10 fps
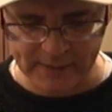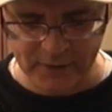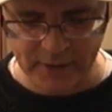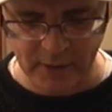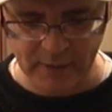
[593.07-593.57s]

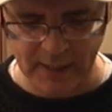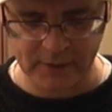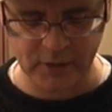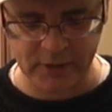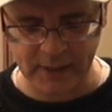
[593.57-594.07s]
It's so
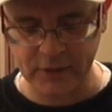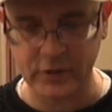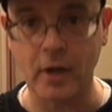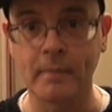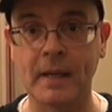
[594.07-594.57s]
nice to see
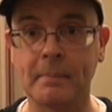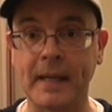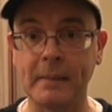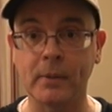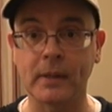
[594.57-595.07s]
so many
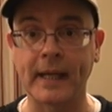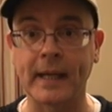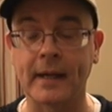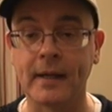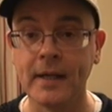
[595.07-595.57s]
people
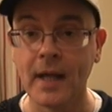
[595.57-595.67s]
here.